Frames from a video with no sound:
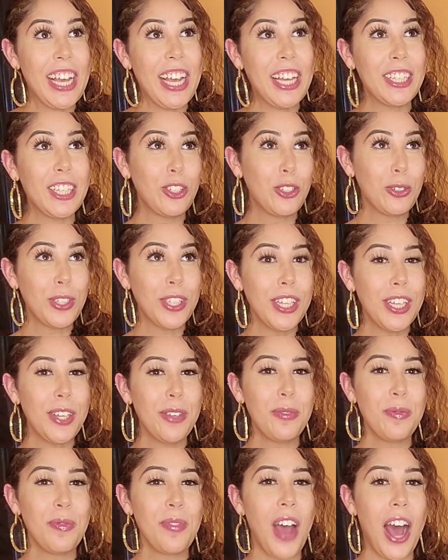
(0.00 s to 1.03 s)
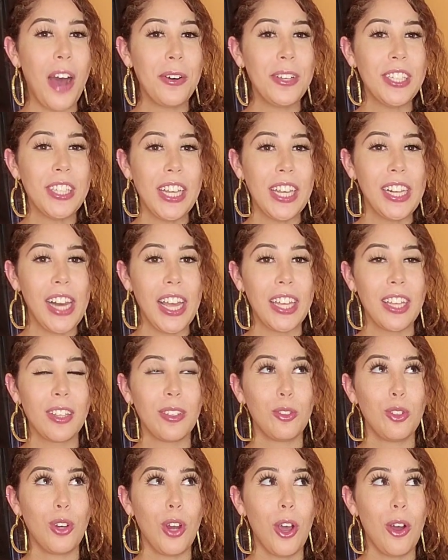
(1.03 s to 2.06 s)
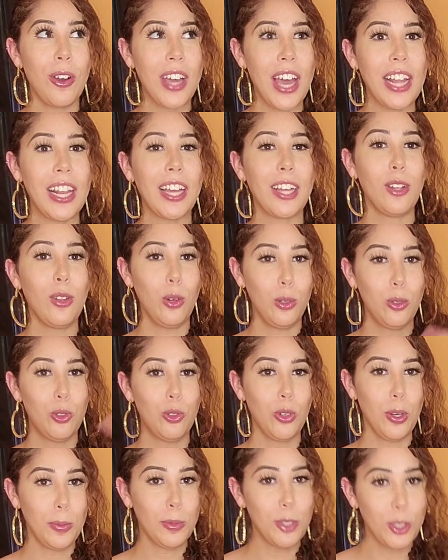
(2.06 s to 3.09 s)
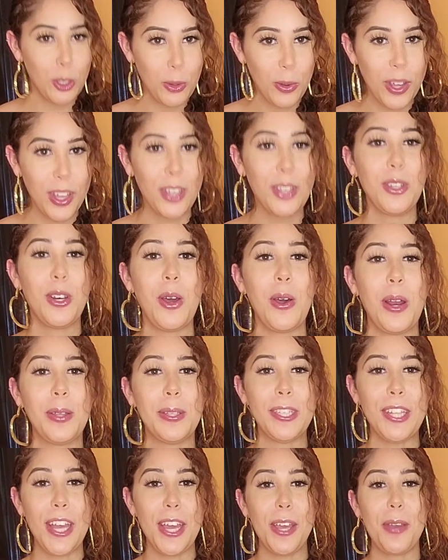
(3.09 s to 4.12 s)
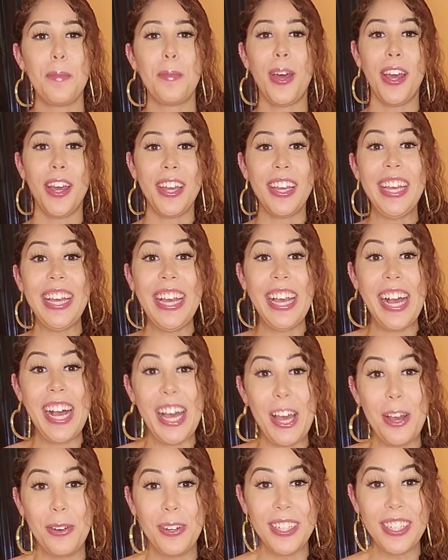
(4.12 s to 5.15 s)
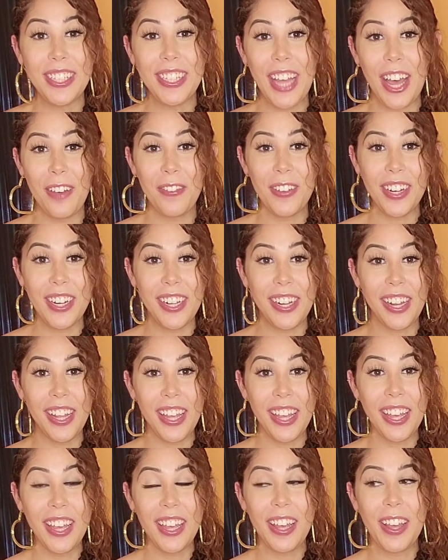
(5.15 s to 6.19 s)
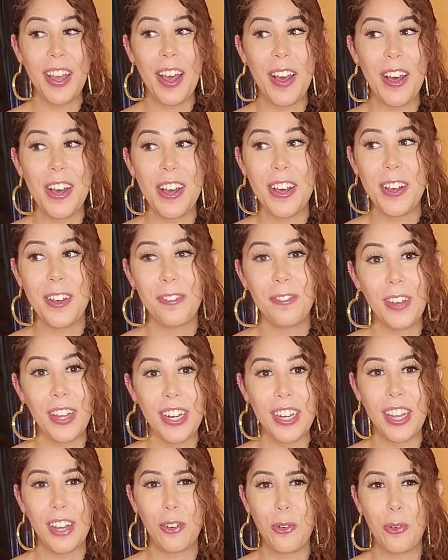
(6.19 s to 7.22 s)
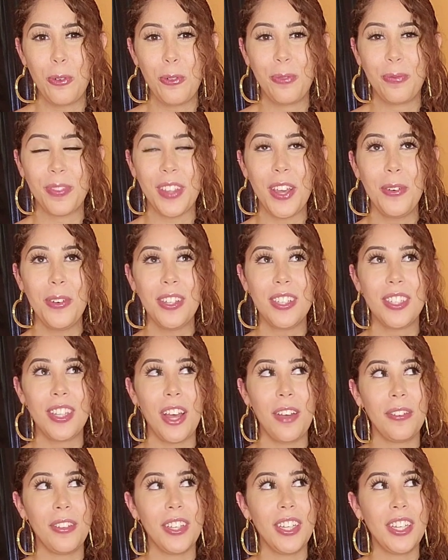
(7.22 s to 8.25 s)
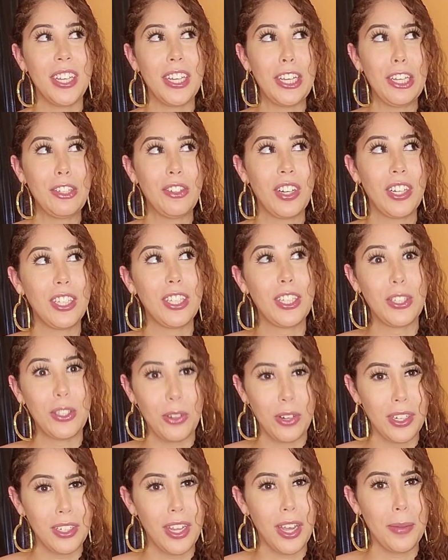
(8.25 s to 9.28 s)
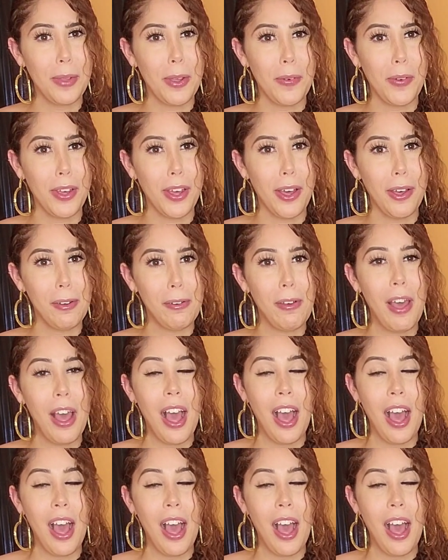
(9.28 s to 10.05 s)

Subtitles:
it's a juicy, I would say, like, you know, it got like a little drip to it, you know what I'm saying? But it was definitely an interesting story time. There we go.